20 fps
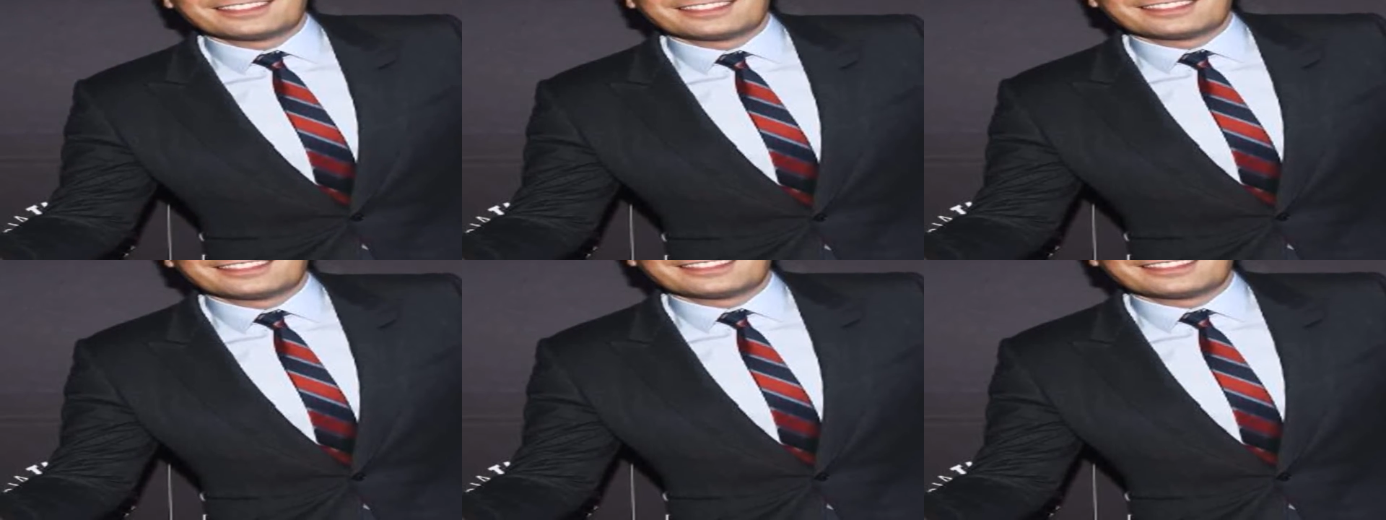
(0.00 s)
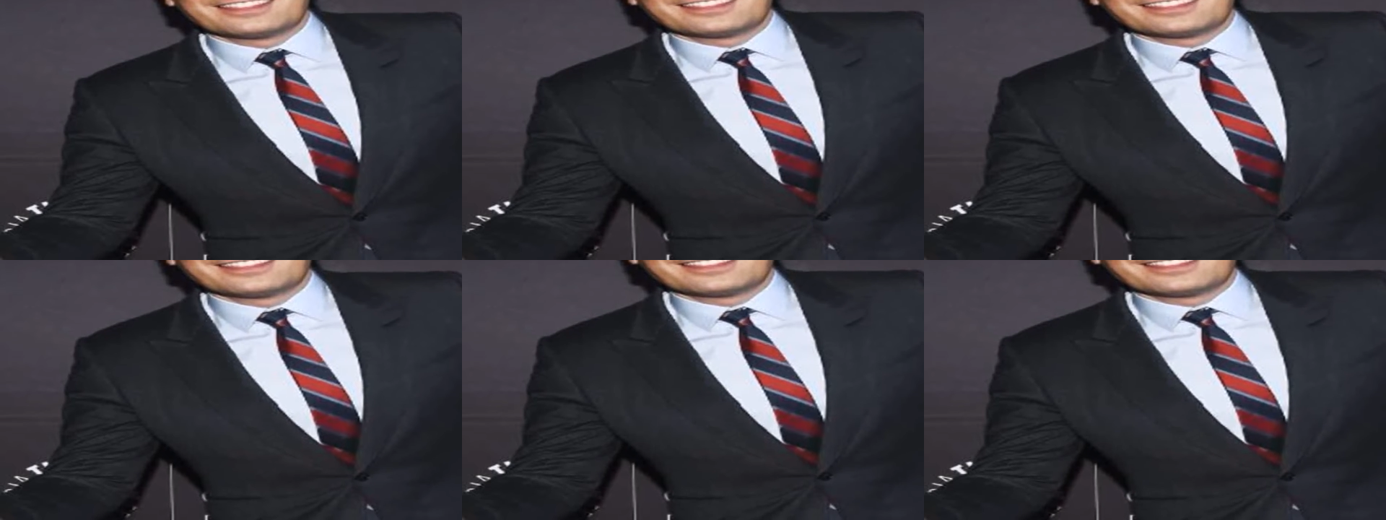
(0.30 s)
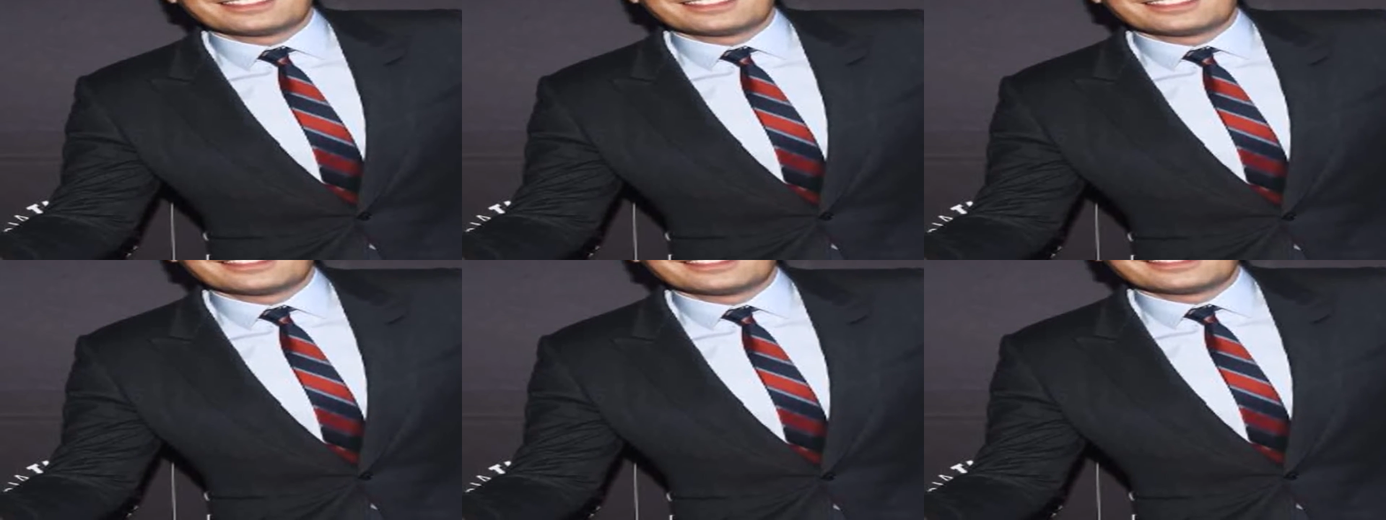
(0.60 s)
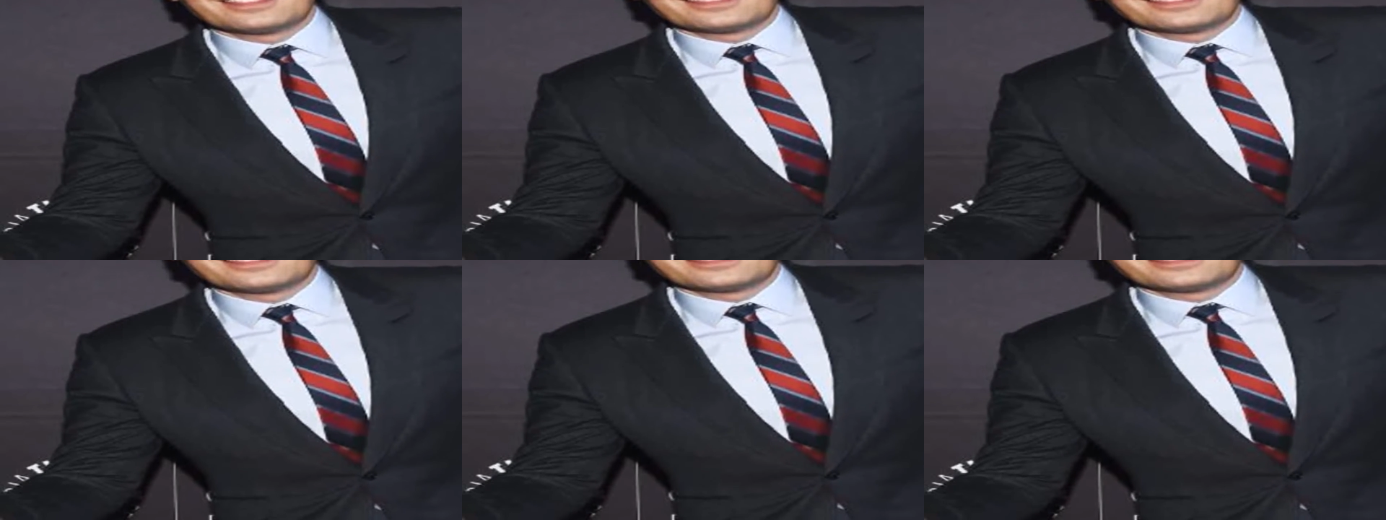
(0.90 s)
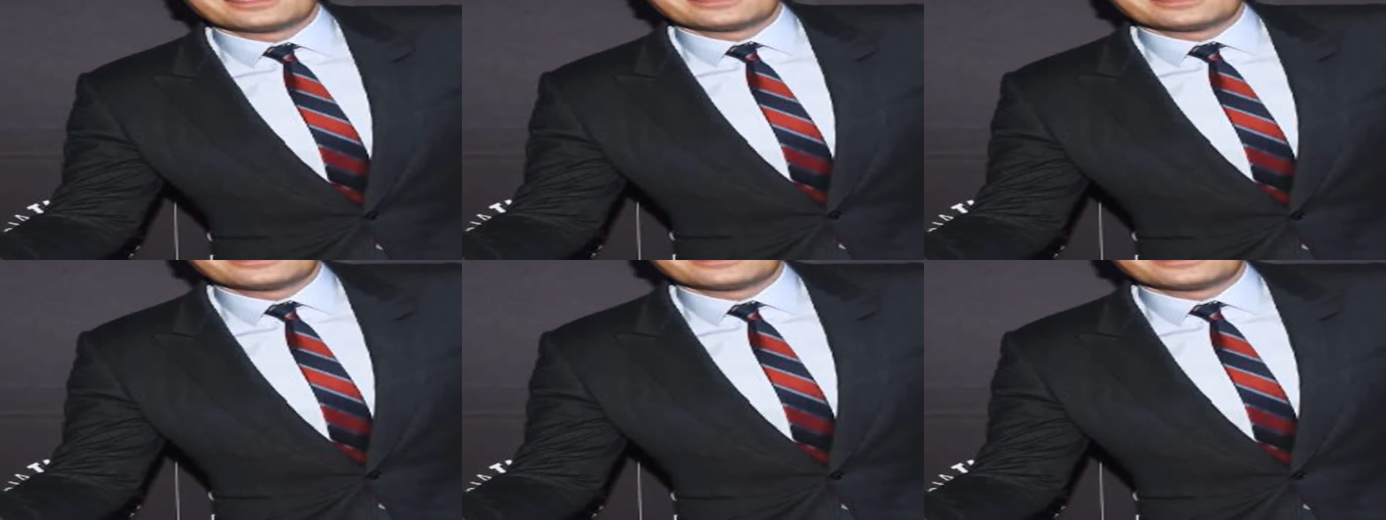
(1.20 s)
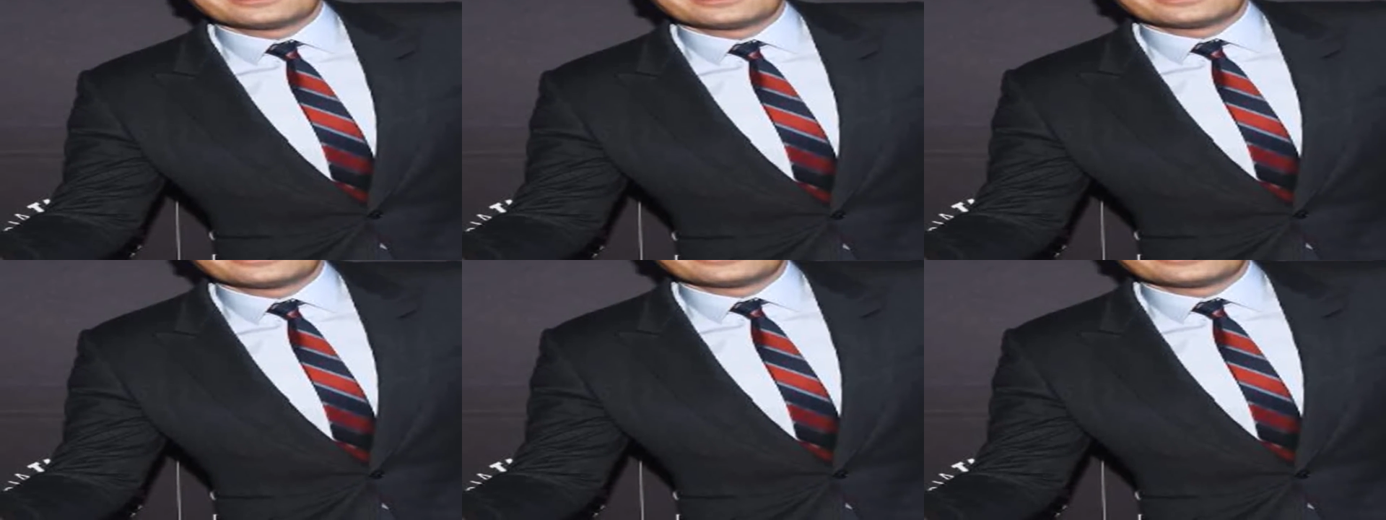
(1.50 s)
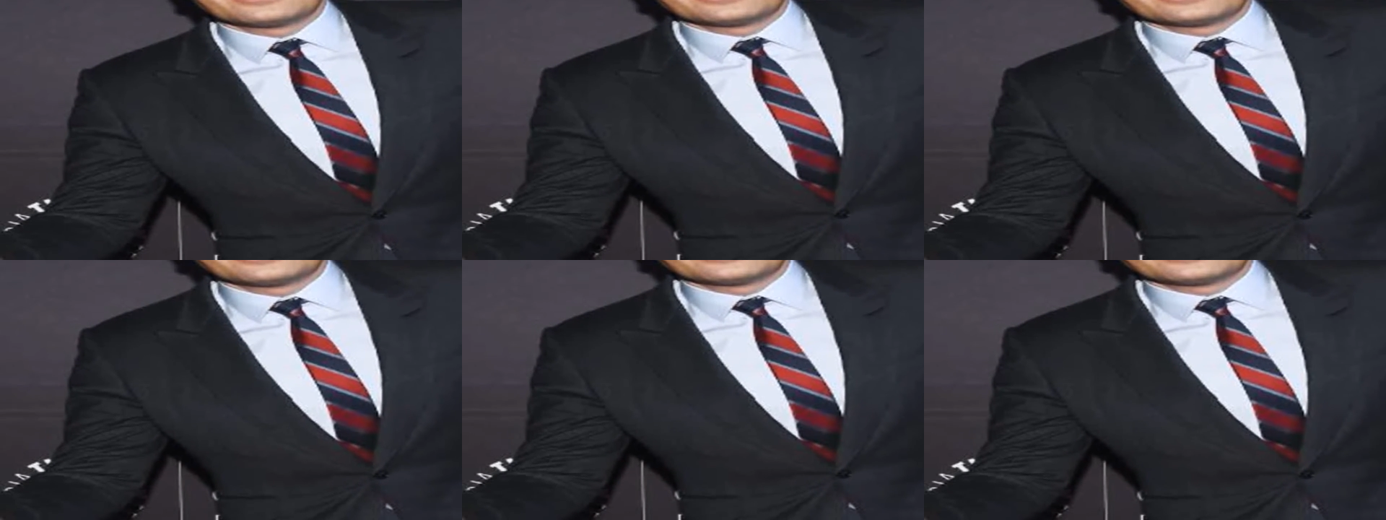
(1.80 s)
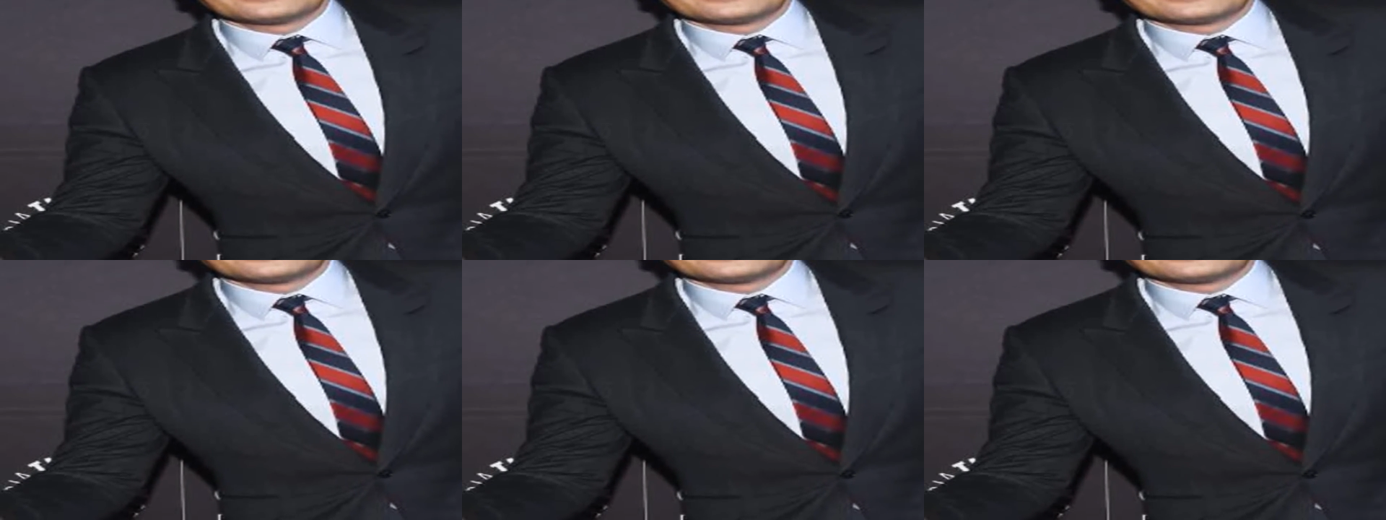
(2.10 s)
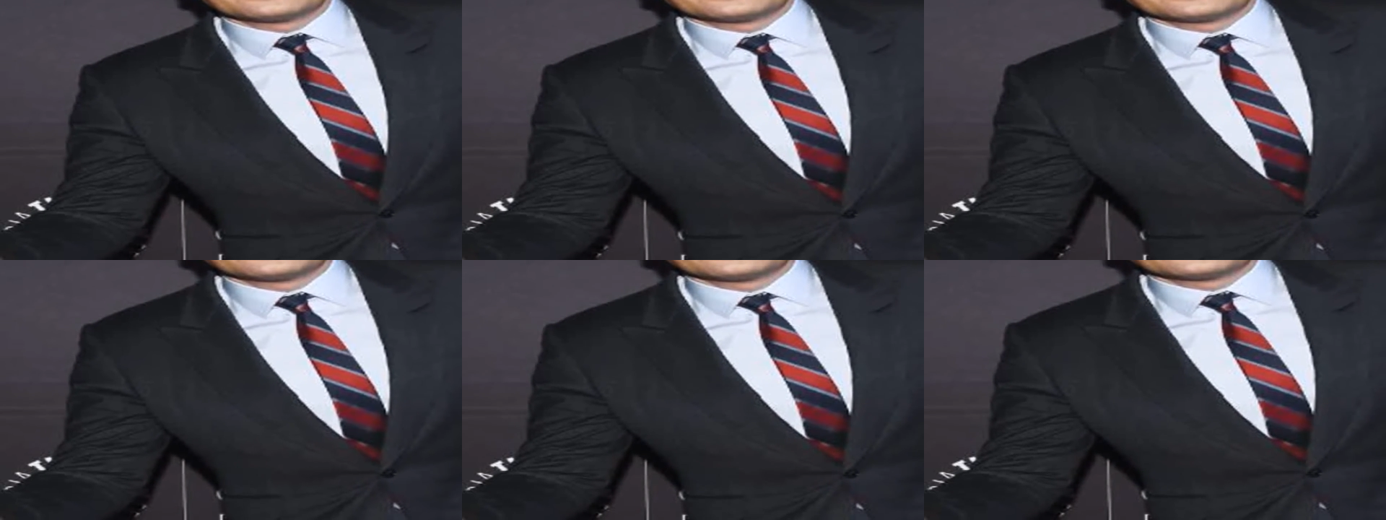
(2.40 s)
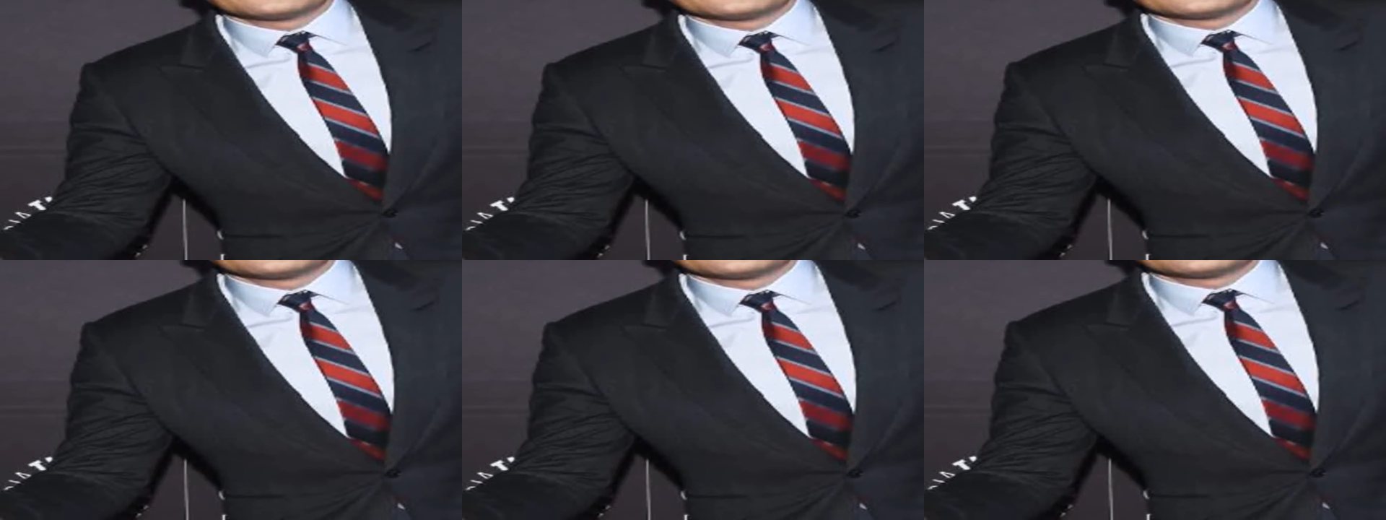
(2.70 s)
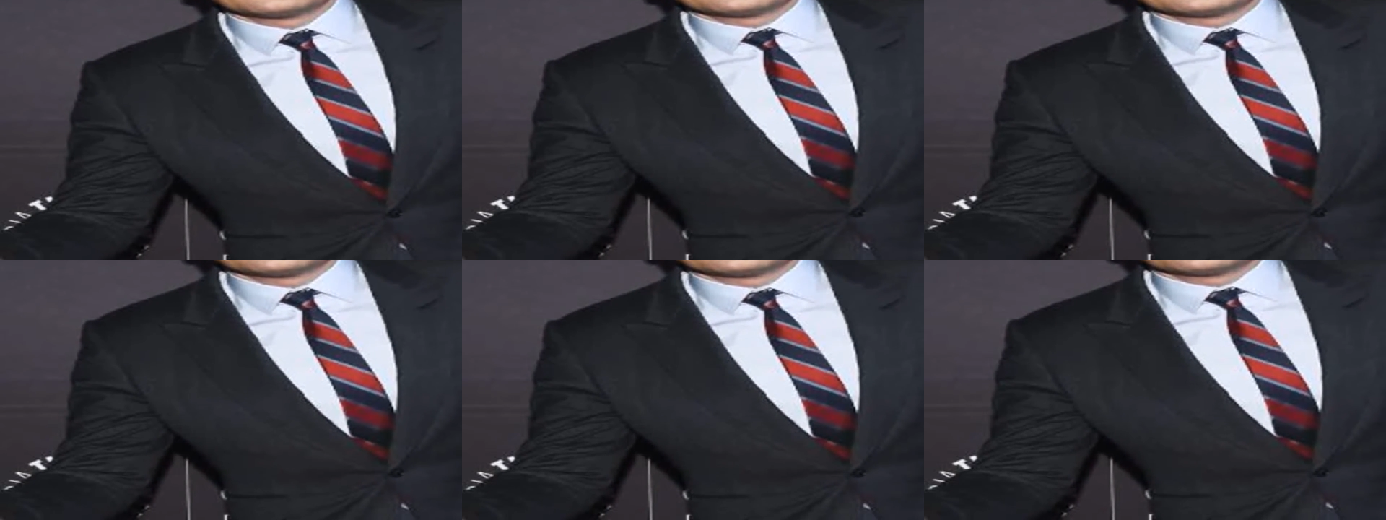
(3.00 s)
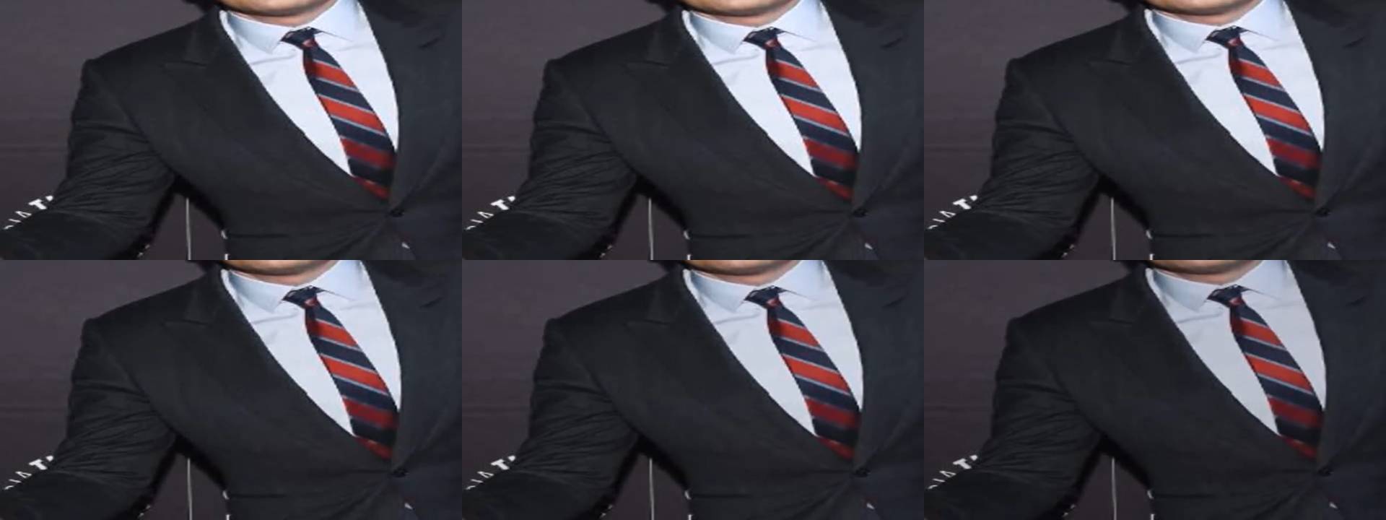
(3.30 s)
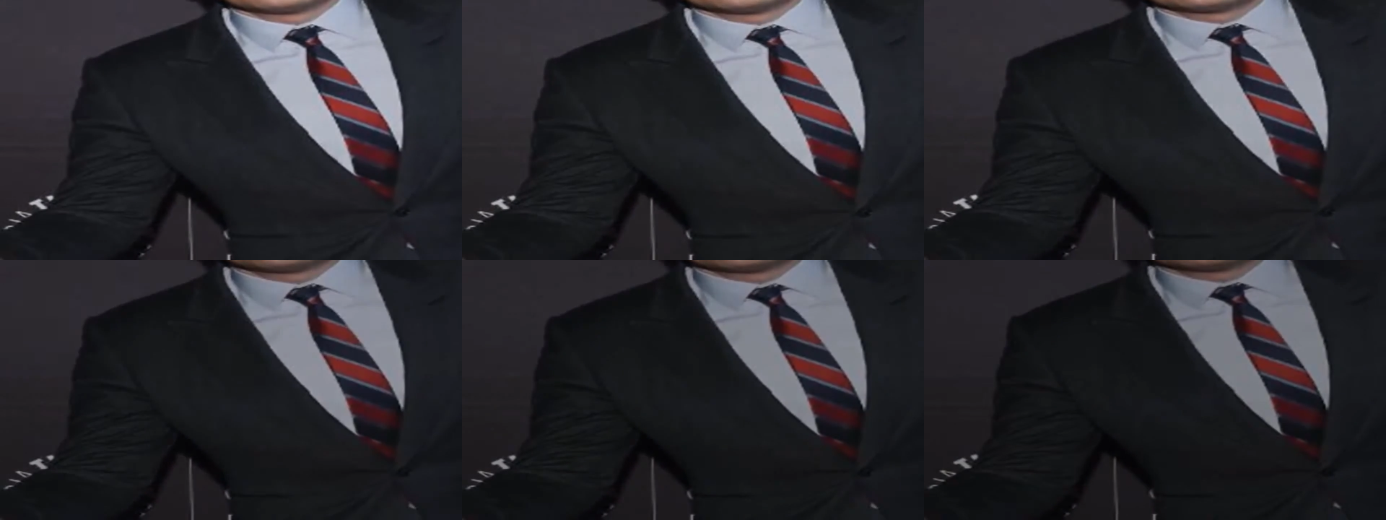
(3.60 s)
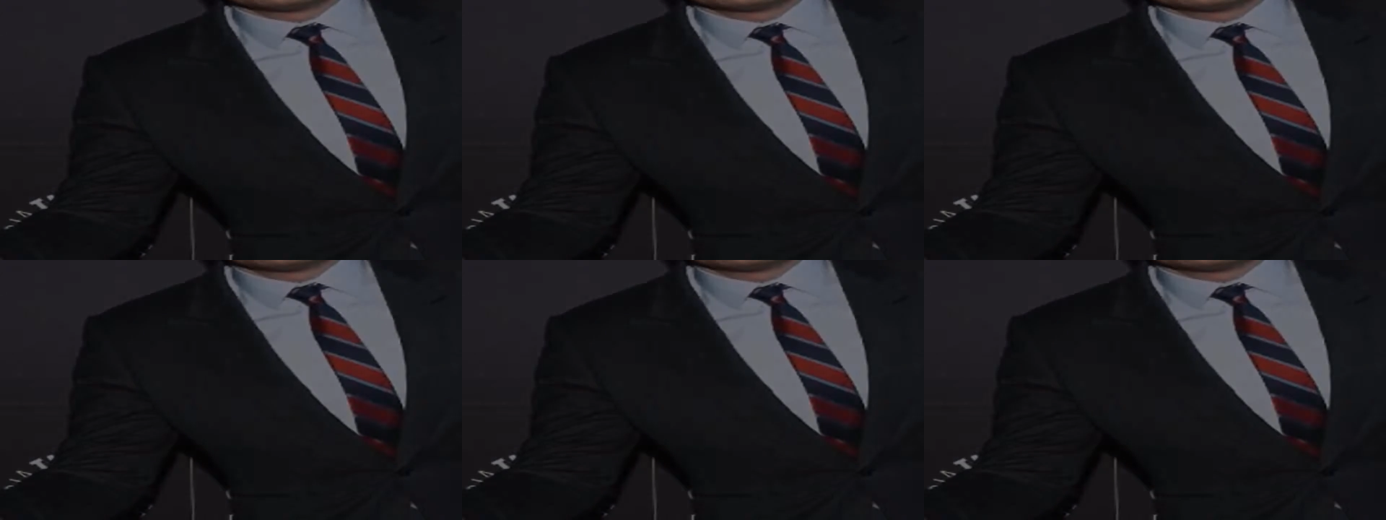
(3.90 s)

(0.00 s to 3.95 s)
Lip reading: (no speaker visible)